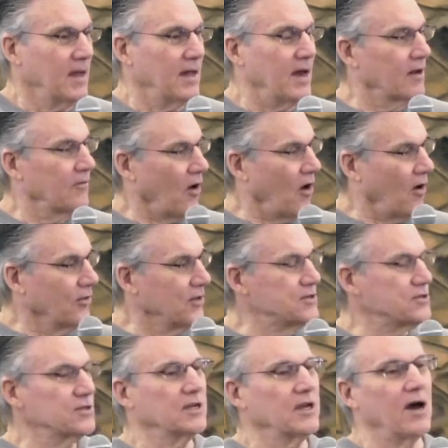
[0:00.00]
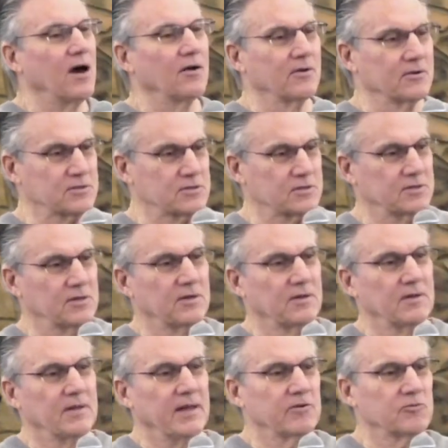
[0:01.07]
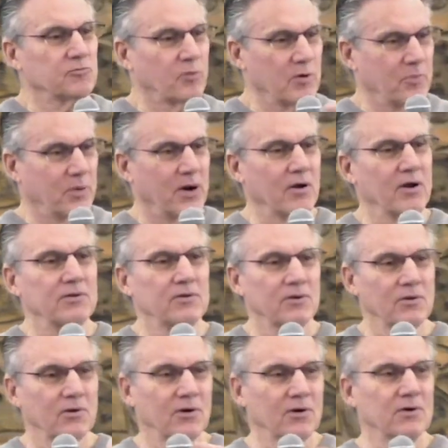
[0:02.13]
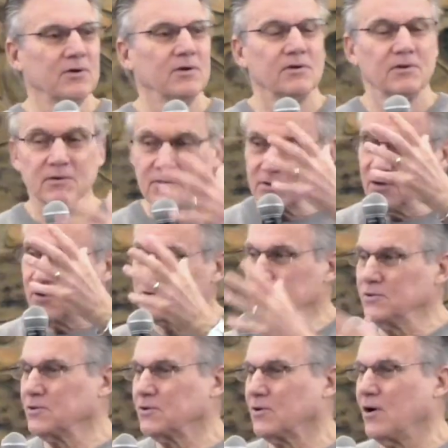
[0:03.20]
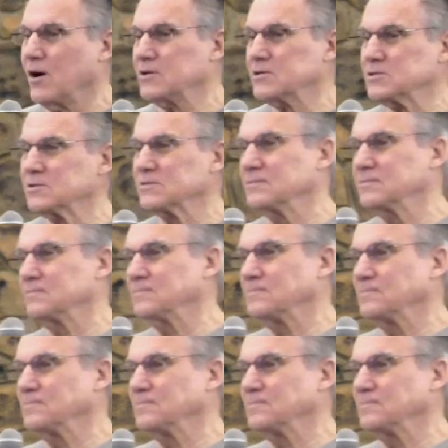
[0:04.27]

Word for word: And out of all these encounters, is preparing the Lord to go to the cross,